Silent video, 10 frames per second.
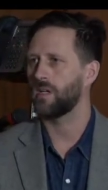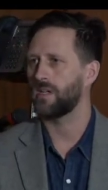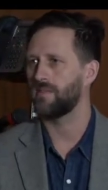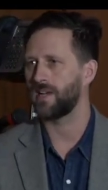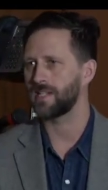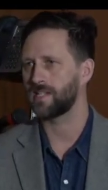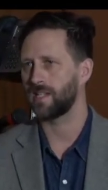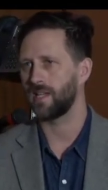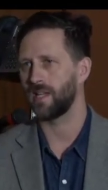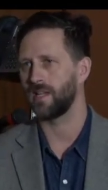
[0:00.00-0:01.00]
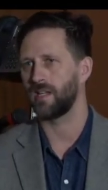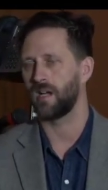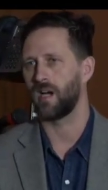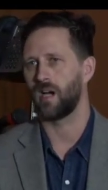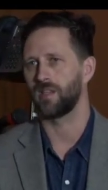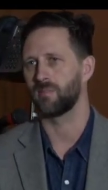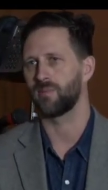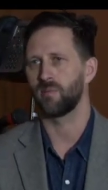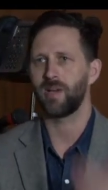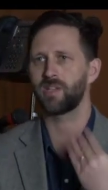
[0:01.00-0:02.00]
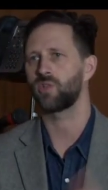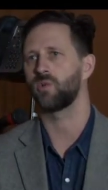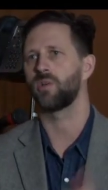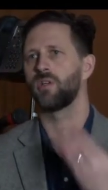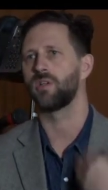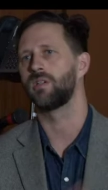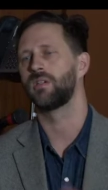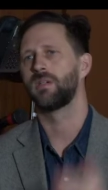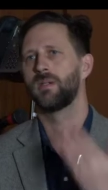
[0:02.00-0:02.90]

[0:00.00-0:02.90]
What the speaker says: invested in the perpetual